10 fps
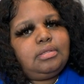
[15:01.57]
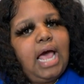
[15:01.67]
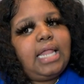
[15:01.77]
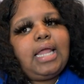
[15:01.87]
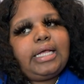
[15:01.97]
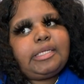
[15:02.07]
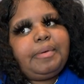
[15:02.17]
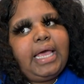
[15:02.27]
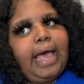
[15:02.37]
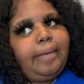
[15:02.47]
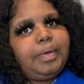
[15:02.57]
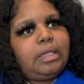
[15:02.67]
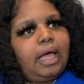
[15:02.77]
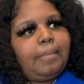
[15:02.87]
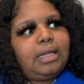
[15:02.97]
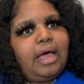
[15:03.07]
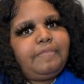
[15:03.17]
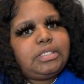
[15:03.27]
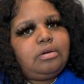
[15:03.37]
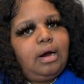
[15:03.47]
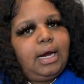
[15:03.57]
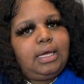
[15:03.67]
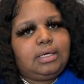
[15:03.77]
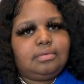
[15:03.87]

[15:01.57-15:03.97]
I like to be happy. Like my life is great.